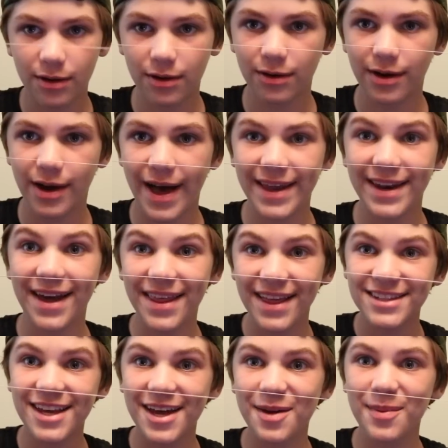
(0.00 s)
Alright, now
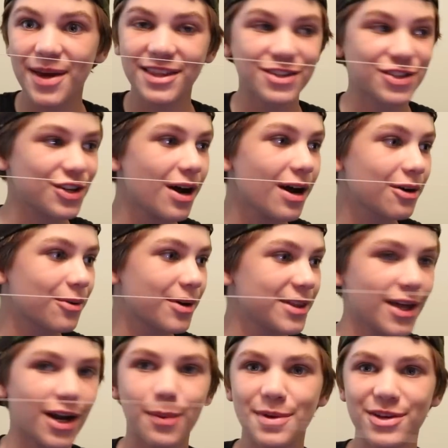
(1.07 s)
that's how to make the shark rig
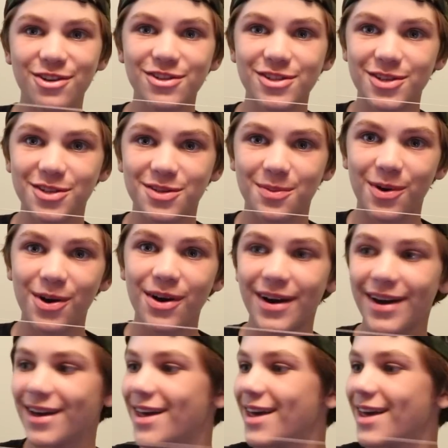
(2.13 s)
that I'll be using tomorrow.